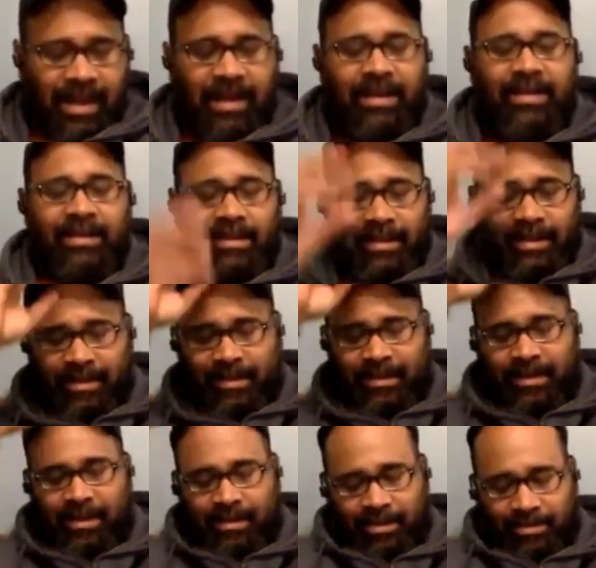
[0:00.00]

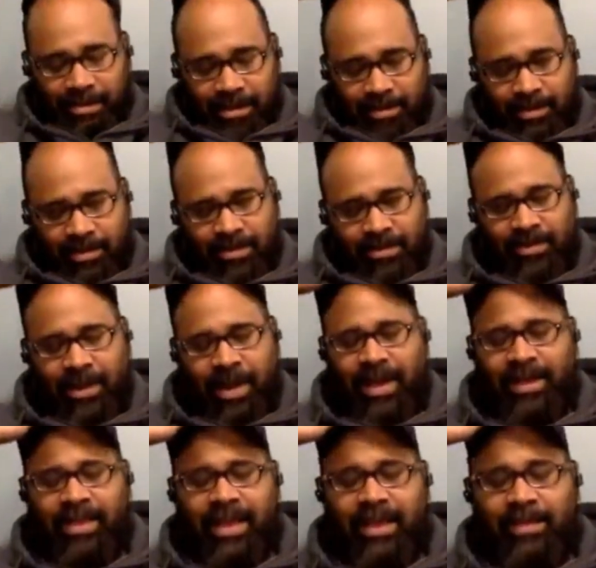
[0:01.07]
because also keeping
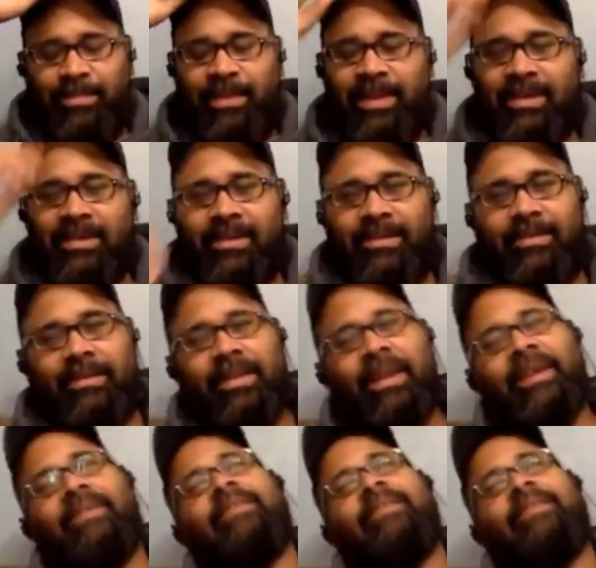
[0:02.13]
track of that tense is